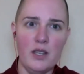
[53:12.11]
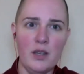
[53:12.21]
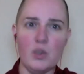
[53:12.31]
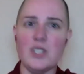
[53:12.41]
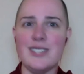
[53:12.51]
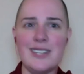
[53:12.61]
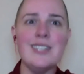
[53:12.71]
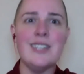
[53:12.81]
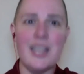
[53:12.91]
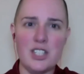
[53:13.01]
which is
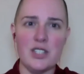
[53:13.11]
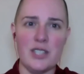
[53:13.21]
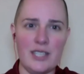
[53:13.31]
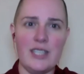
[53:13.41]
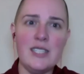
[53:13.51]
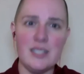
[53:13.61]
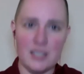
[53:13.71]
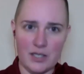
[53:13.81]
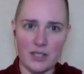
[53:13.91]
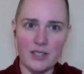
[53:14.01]
intellectually
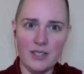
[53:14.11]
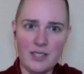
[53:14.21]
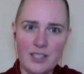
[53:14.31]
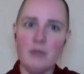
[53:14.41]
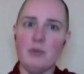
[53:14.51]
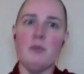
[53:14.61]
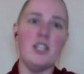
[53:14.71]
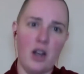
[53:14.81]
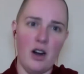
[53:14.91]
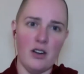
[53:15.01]
easier, but
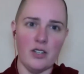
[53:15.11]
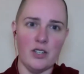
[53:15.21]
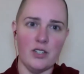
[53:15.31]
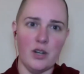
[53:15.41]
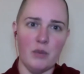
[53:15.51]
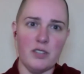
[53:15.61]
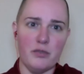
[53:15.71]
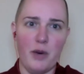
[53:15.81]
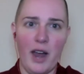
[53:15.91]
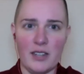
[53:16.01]
much harder in terms of
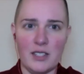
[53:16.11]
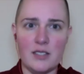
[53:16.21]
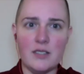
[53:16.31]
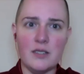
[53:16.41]
practice.